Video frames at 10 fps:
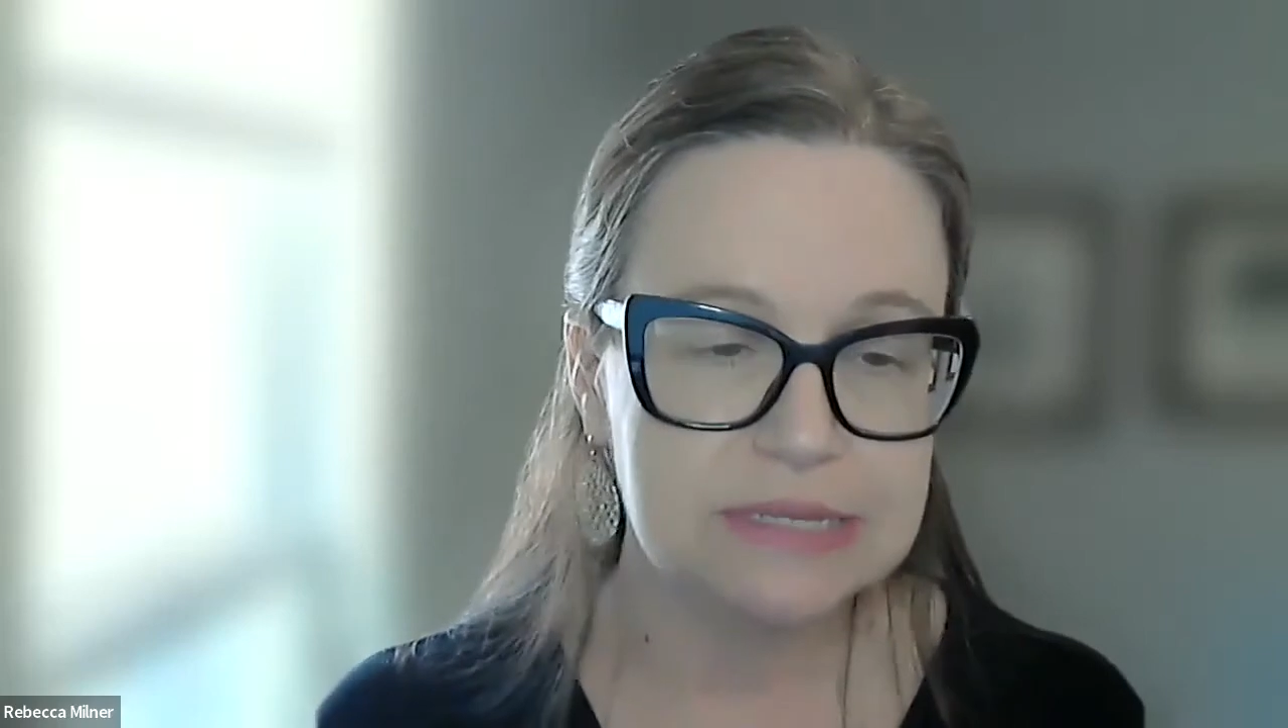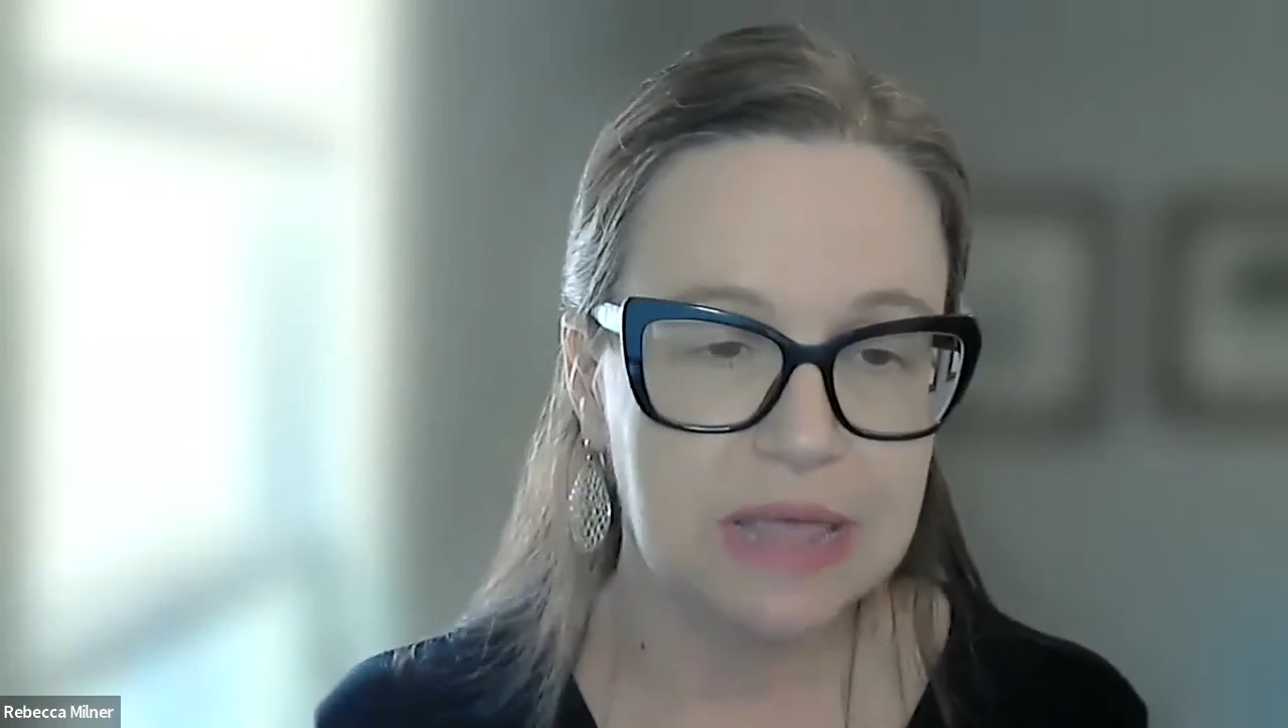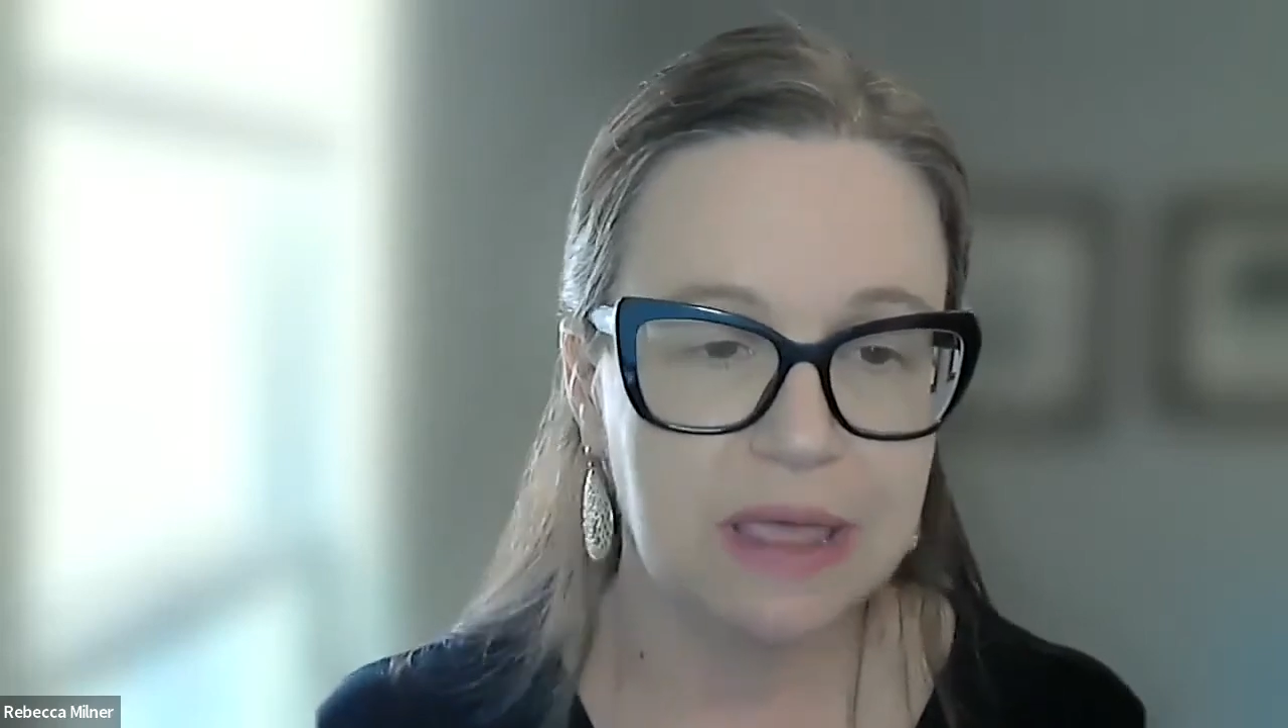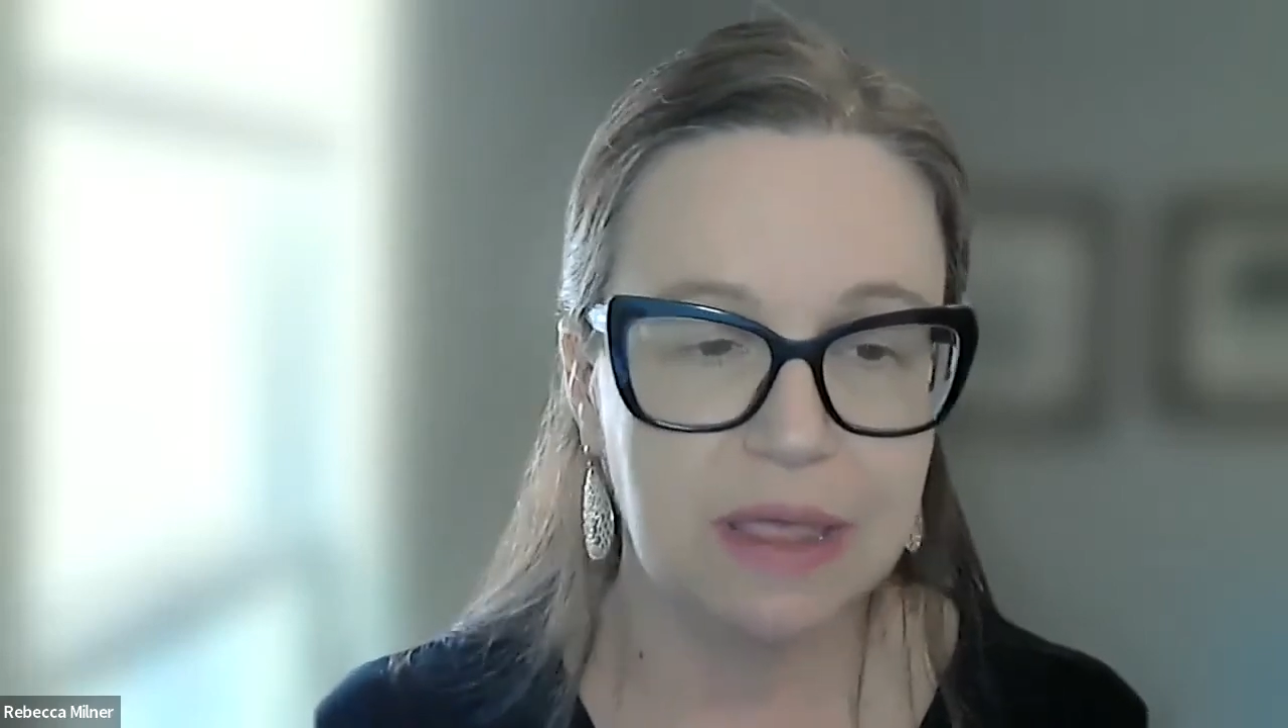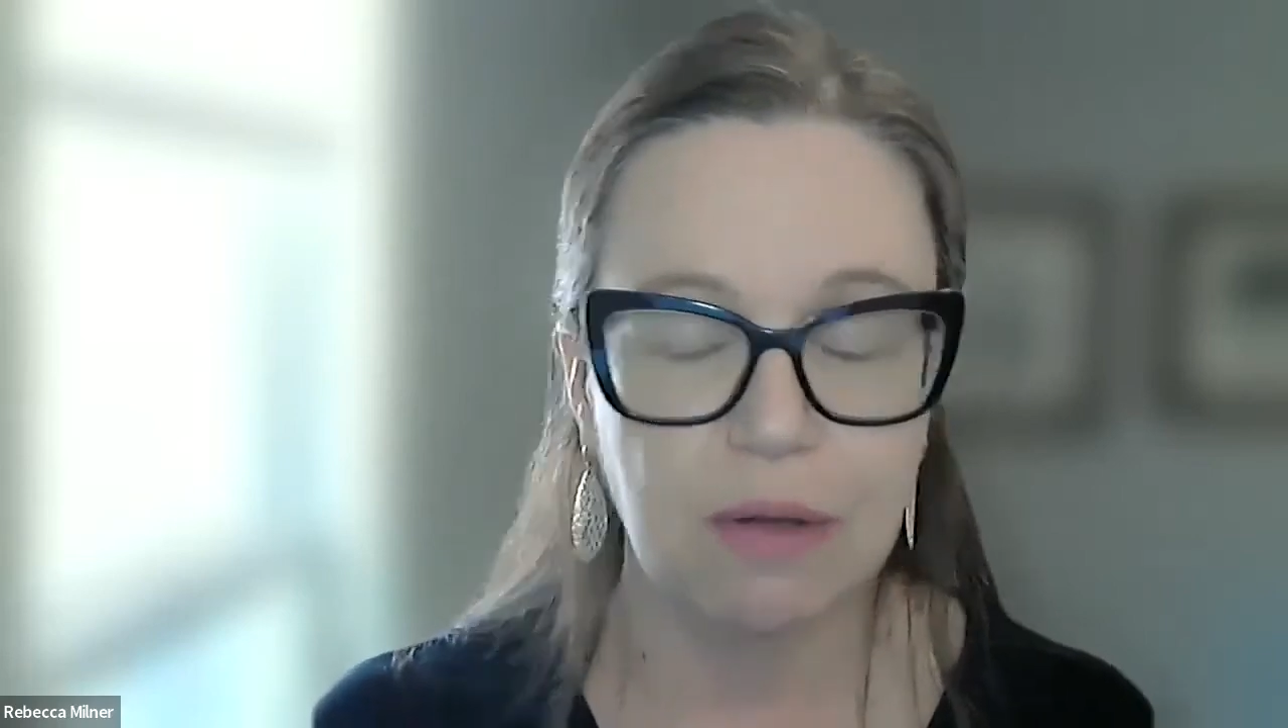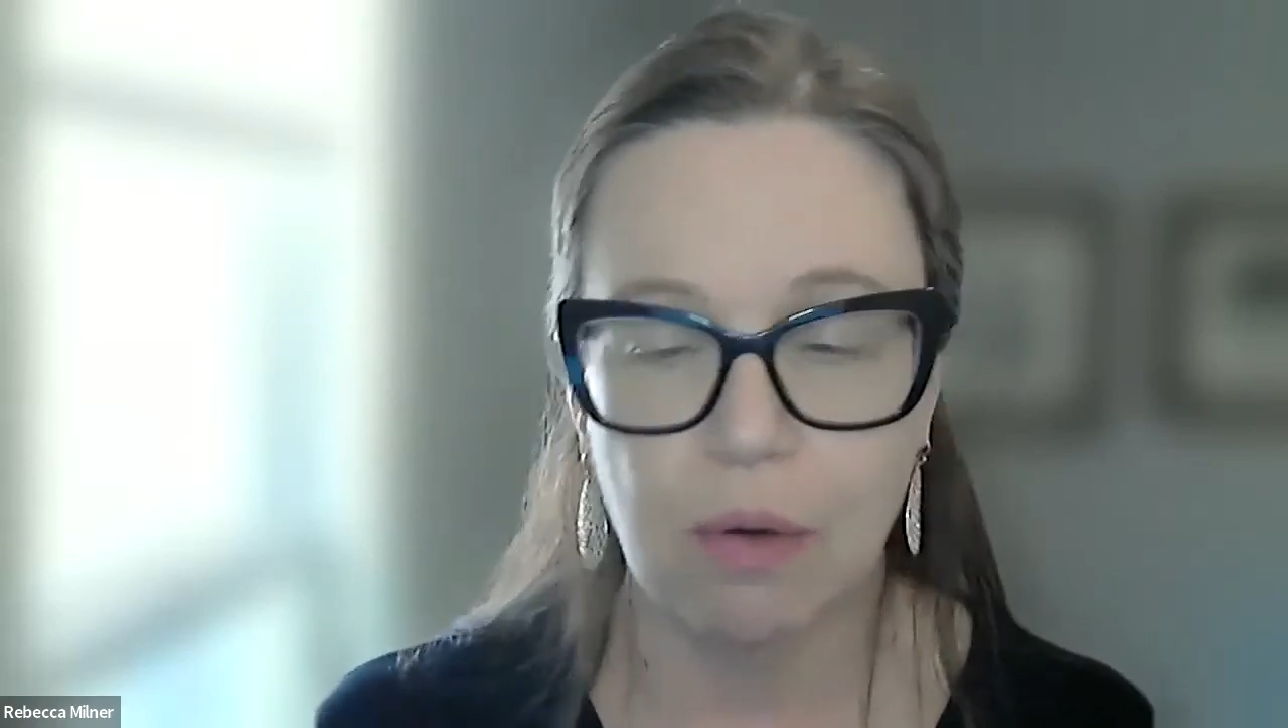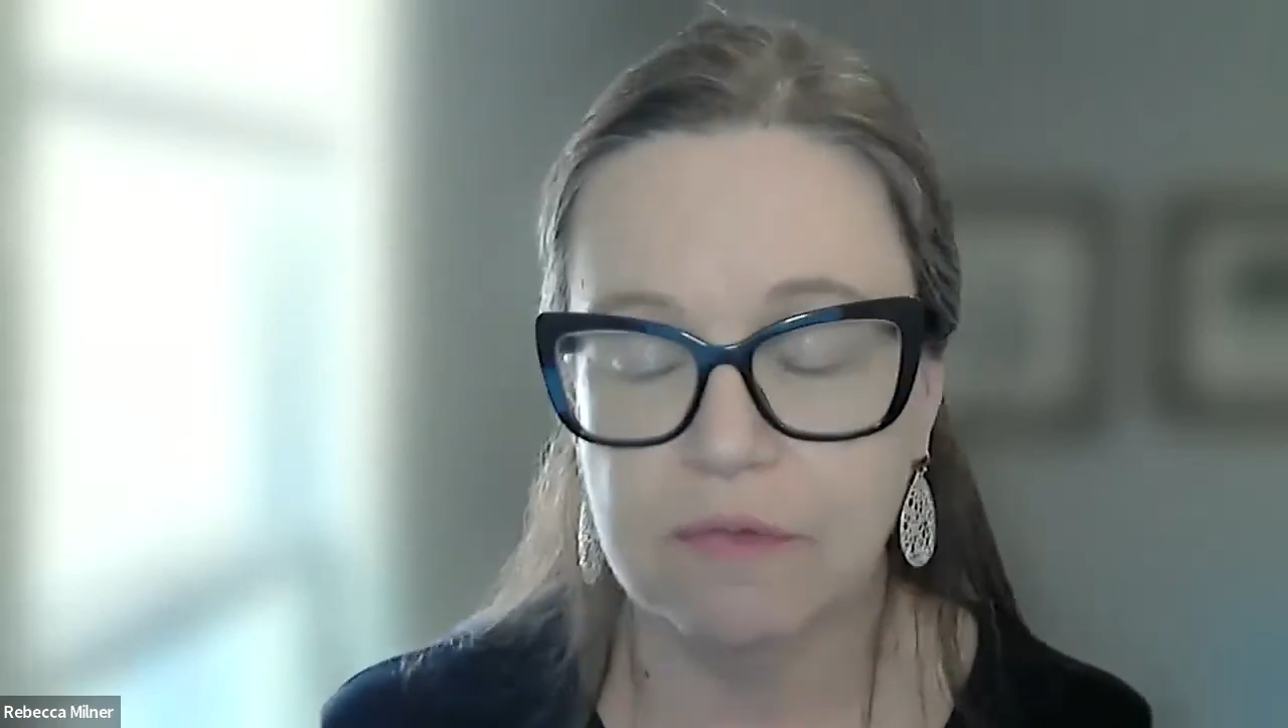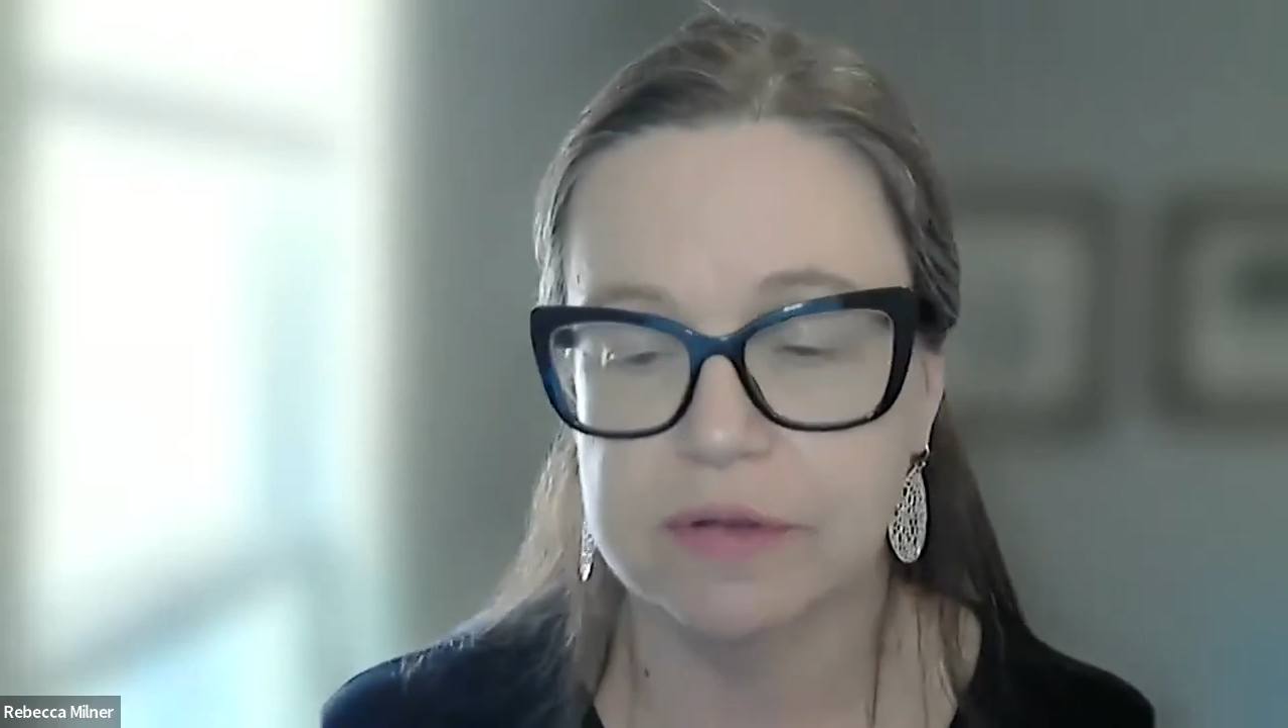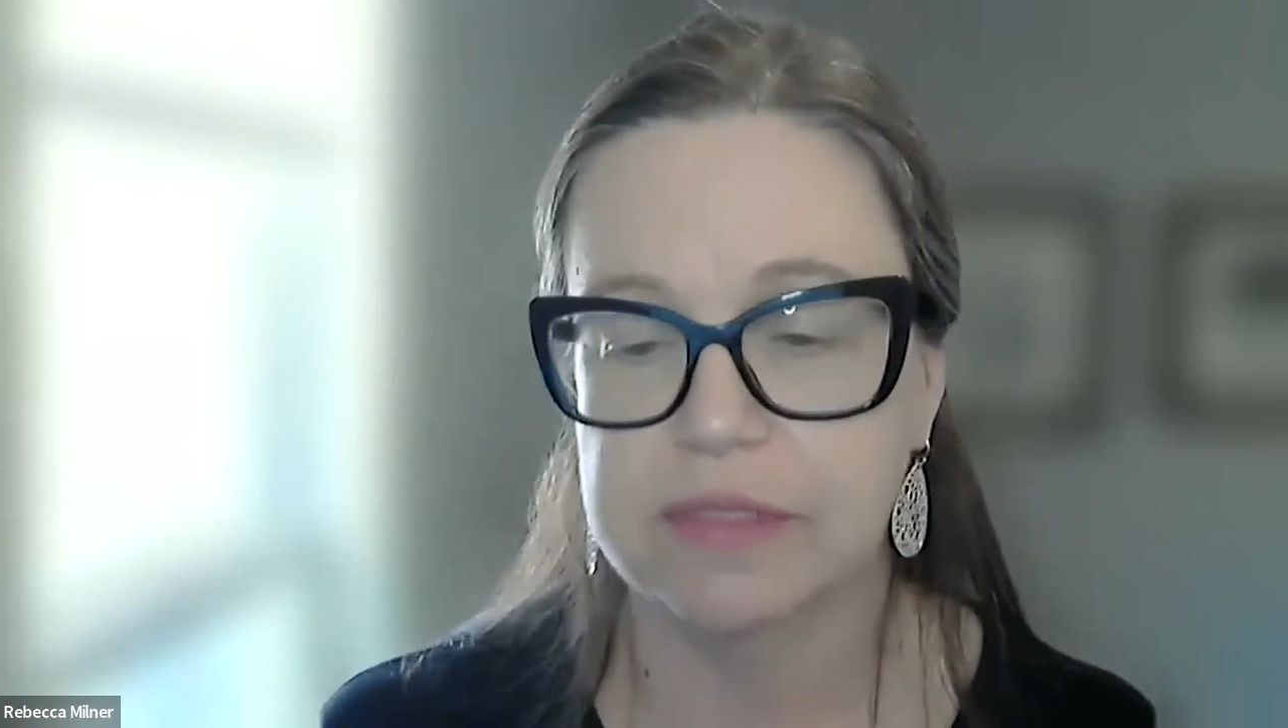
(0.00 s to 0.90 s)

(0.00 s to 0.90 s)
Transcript: say over